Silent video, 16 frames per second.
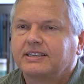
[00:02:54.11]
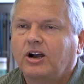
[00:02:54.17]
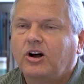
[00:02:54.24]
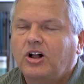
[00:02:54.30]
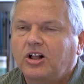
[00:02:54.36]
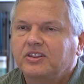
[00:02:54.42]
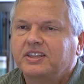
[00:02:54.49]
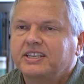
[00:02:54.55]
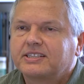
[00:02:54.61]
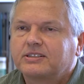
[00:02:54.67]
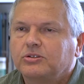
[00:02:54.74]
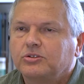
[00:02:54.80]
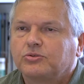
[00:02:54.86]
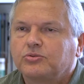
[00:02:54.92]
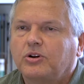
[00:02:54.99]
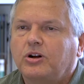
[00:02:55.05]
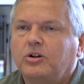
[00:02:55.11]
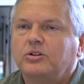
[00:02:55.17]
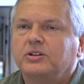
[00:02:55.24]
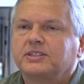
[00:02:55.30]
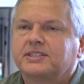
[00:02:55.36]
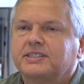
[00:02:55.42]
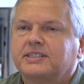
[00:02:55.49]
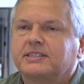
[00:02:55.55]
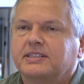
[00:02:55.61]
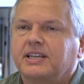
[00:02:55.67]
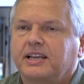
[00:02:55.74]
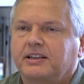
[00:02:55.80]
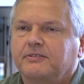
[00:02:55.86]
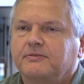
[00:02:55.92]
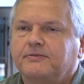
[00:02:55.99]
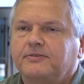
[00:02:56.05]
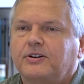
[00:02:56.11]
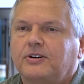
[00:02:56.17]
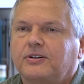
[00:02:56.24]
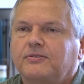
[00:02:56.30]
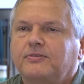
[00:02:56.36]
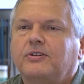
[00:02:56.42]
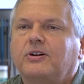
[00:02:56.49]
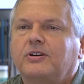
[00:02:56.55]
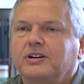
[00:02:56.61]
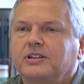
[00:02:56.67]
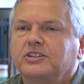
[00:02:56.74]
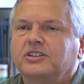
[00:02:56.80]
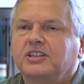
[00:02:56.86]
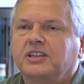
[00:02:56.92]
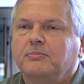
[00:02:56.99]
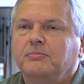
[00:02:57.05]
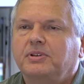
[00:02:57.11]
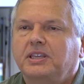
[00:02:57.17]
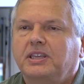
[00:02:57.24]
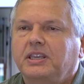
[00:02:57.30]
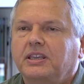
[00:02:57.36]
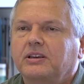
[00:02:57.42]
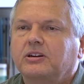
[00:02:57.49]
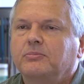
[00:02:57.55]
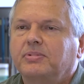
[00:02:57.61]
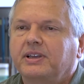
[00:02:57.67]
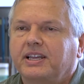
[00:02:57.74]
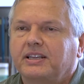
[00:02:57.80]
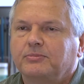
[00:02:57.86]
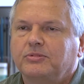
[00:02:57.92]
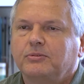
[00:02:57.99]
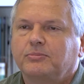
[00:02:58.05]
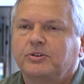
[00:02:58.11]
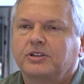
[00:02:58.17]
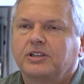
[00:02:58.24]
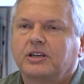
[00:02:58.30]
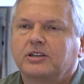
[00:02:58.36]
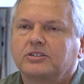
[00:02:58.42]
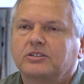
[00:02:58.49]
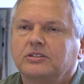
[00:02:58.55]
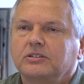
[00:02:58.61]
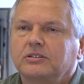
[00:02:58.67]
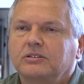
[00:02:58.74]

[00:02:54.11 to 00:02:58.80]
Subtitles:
all these controls done for GMP compatible production.